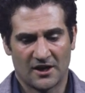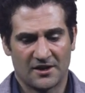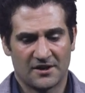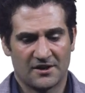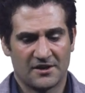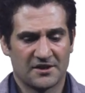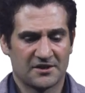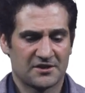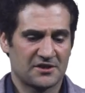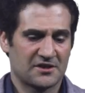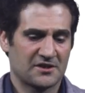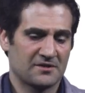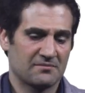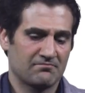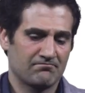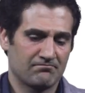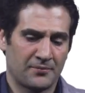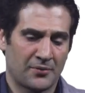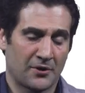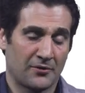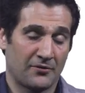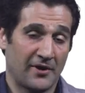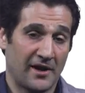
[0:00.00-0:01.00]
This
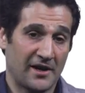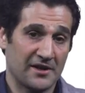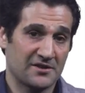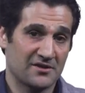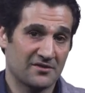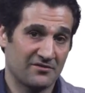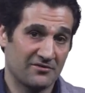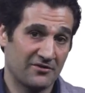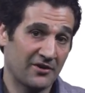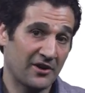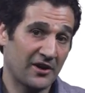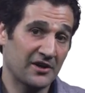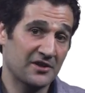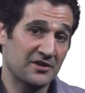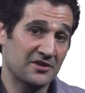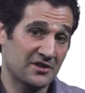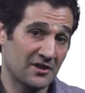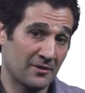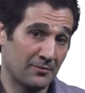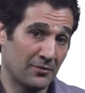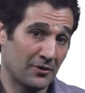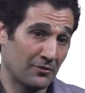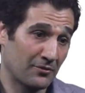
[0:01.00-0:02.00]
provides a very
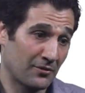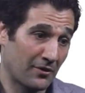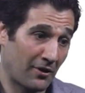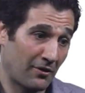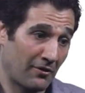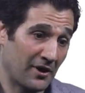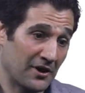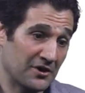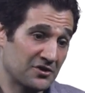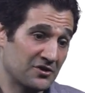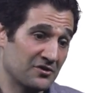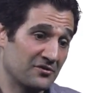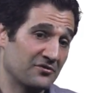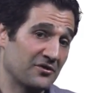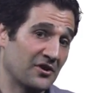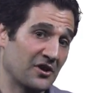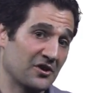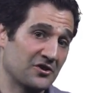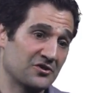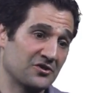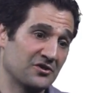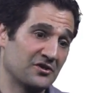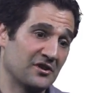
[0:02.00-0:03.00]
simple regression
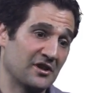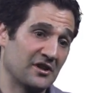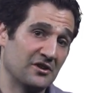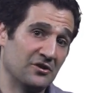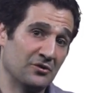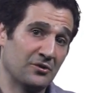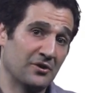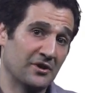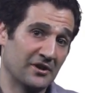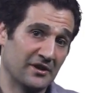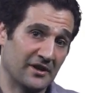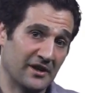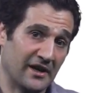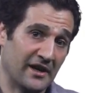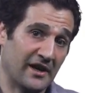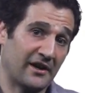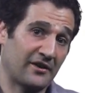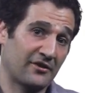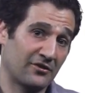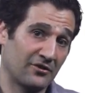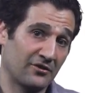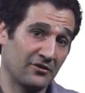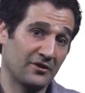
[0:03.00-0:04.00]
function that you can
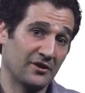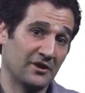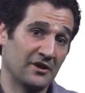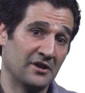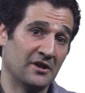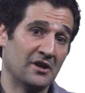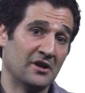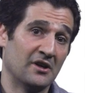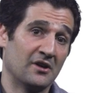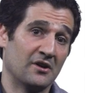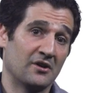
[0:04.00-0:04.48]
actually